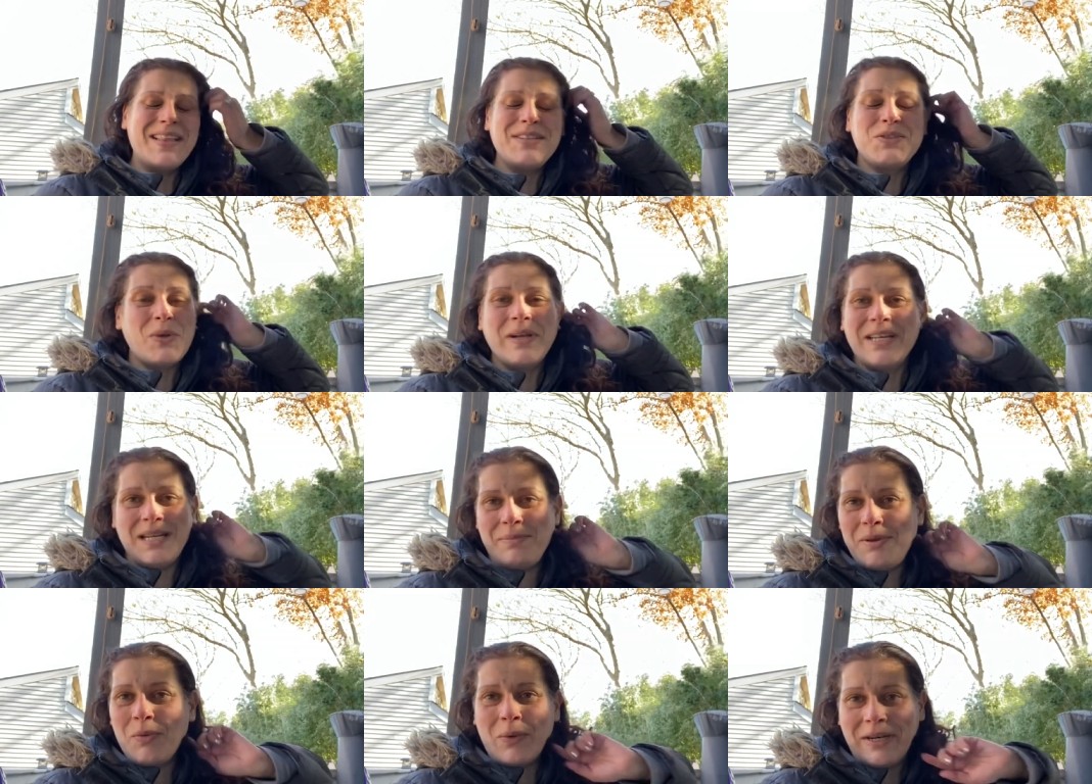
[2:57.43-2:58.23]
it's all going to
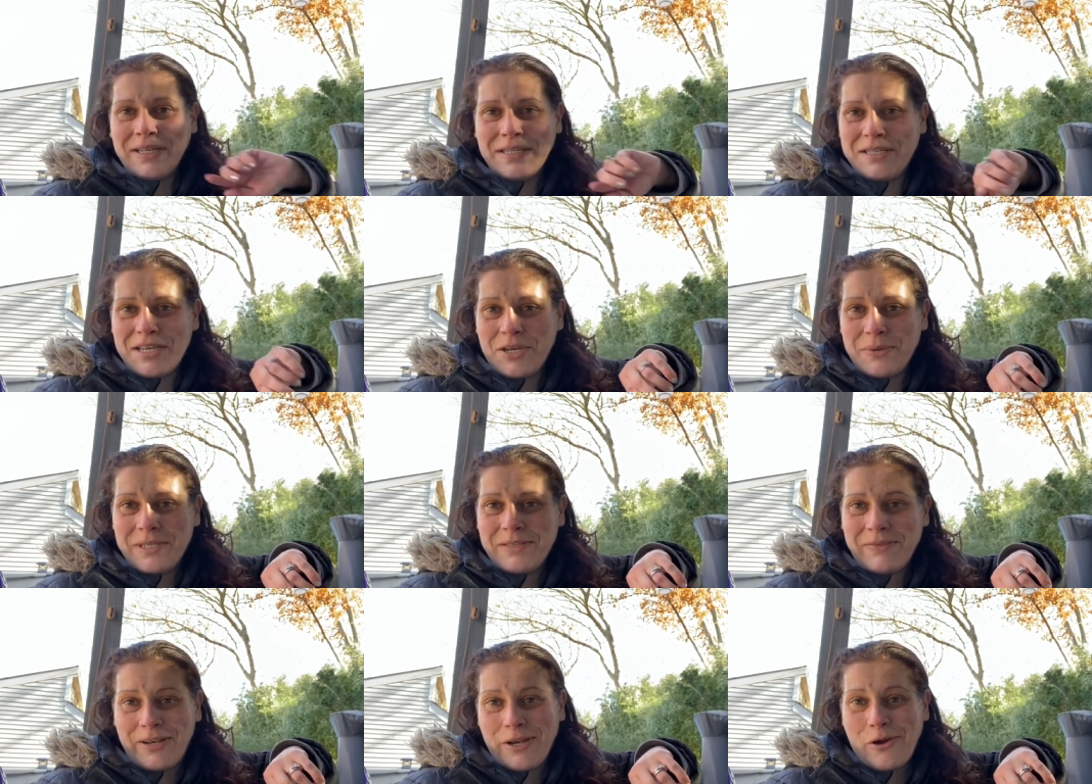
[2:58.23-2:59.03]
be one
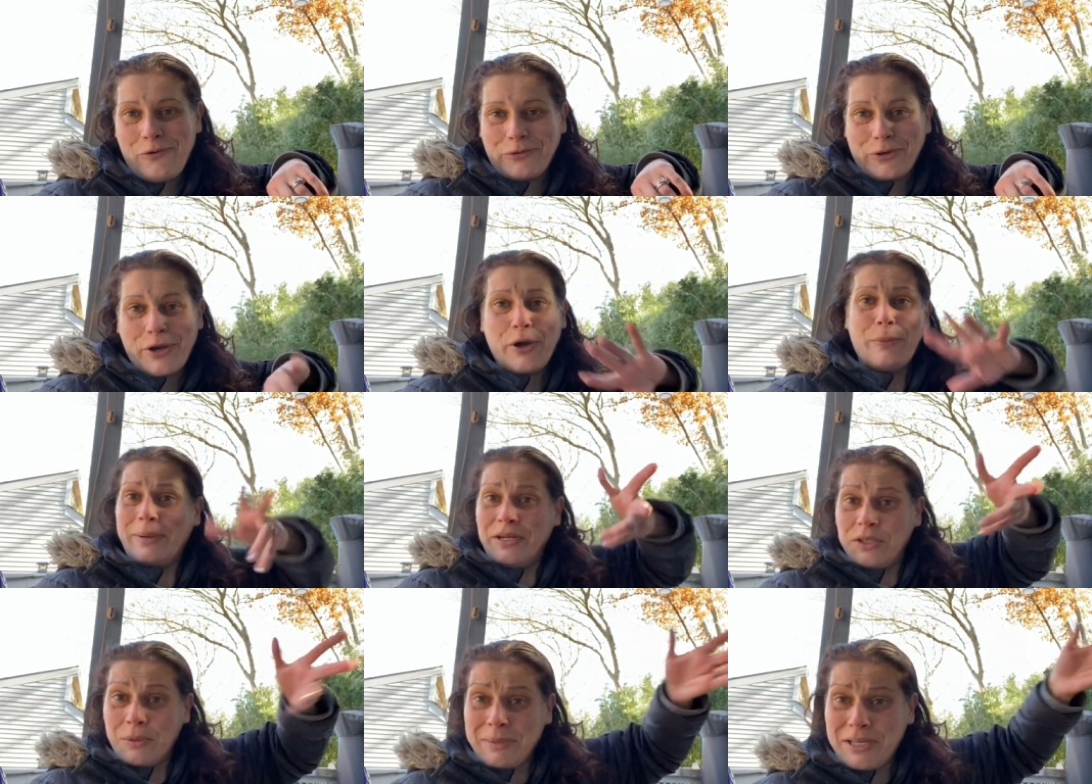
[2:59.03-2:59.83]
continuous video for you. But
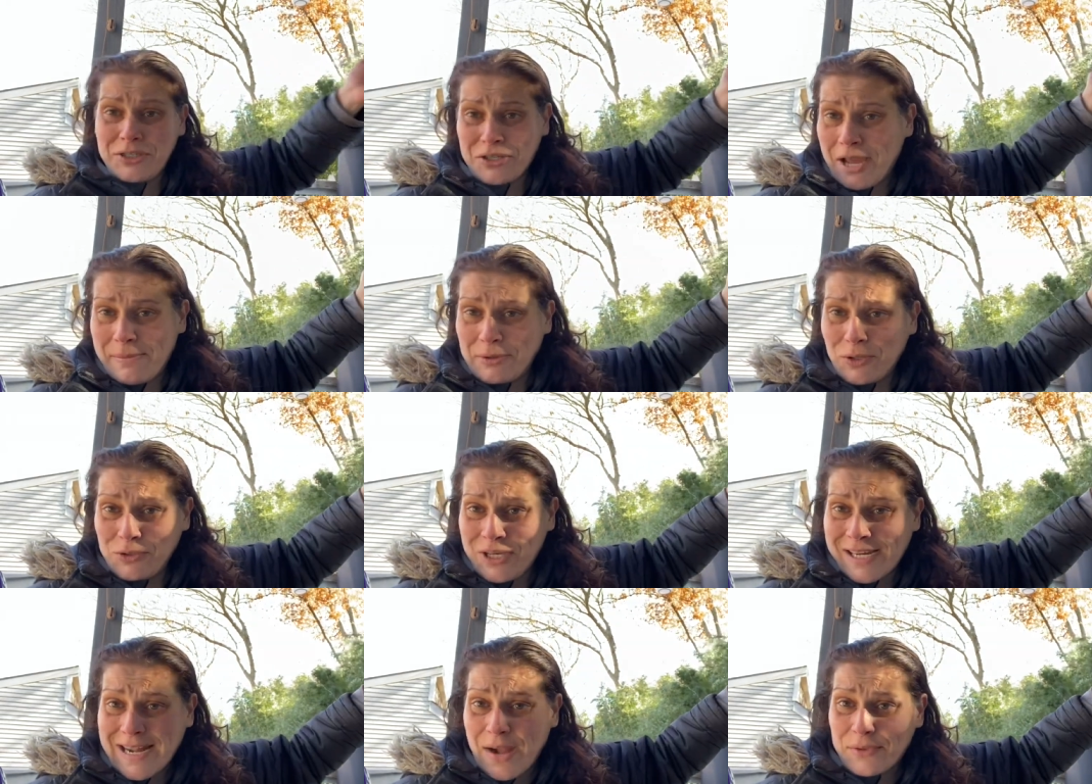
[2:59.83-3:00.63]
in the meantime, go
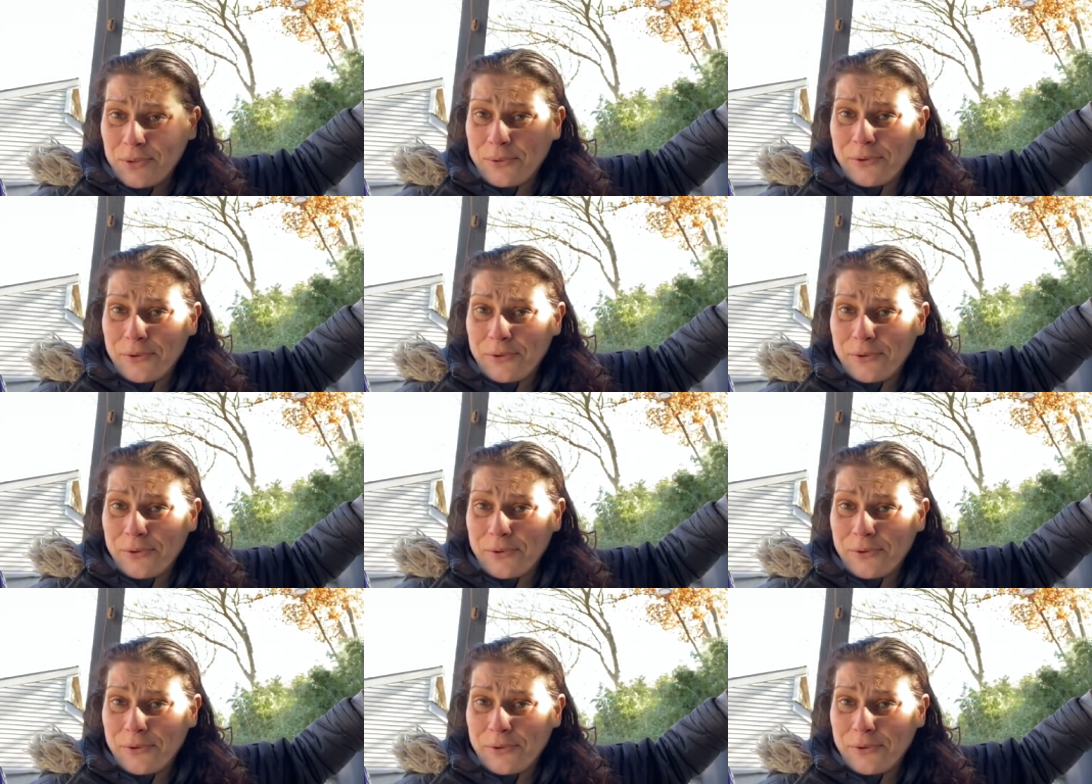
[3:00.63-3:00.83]
check out the